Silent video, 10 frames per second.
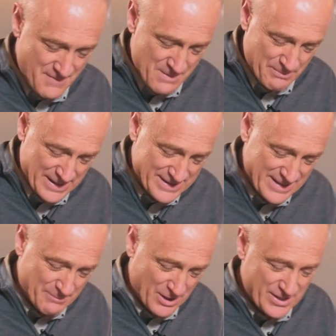But
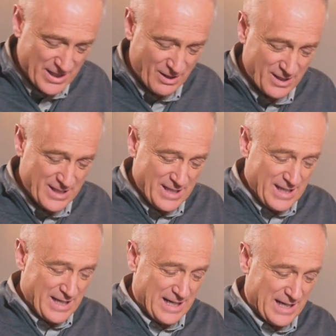Martel
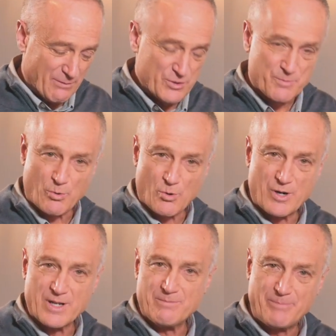was
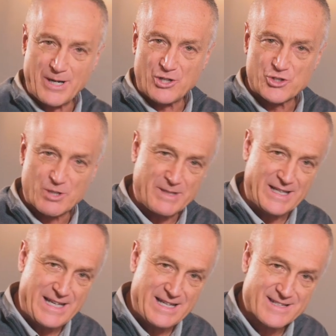born in Belgium,
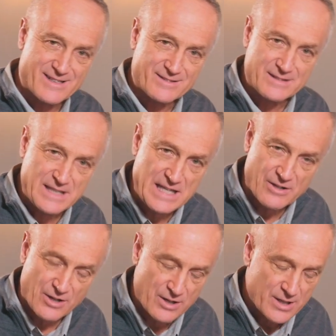and he is a
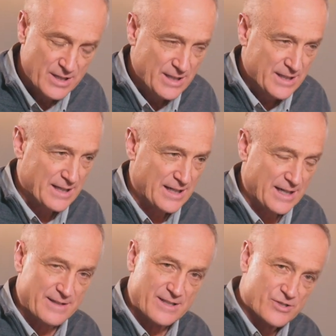leader.
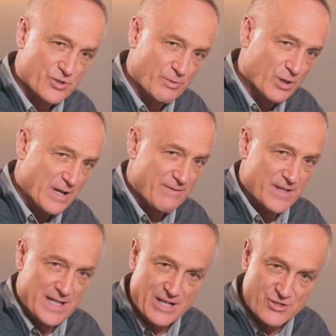So we don't have
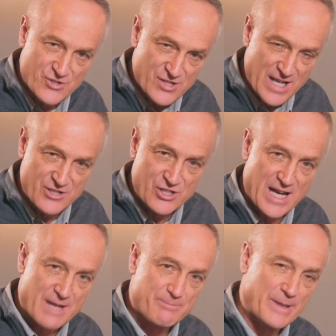the nation states
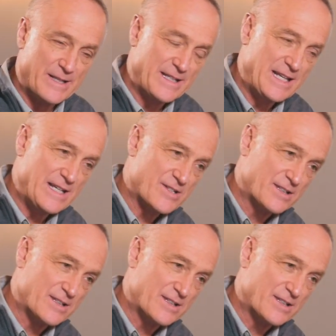yet, but he's a